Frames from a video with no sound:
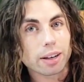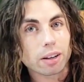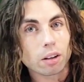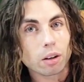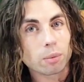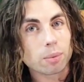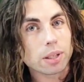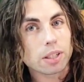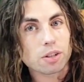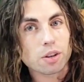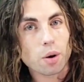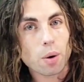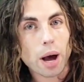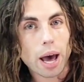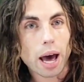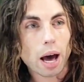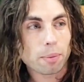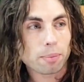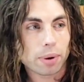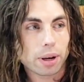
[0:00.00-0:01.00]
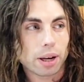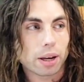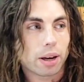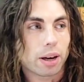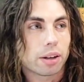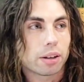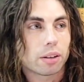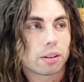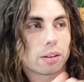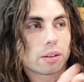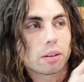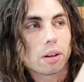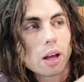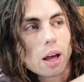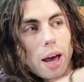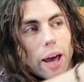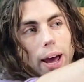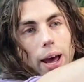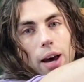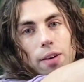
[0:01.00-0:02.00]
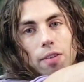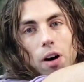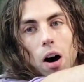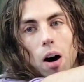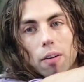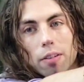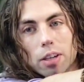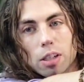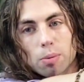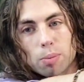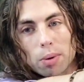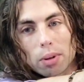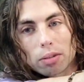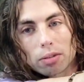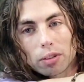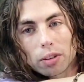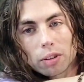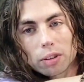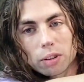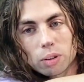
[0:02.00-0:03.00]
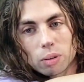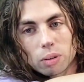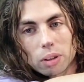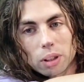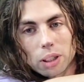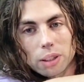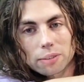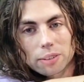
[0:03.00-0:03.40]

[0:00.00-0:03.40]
and it'll be so happy, and you'll have all these beautiful new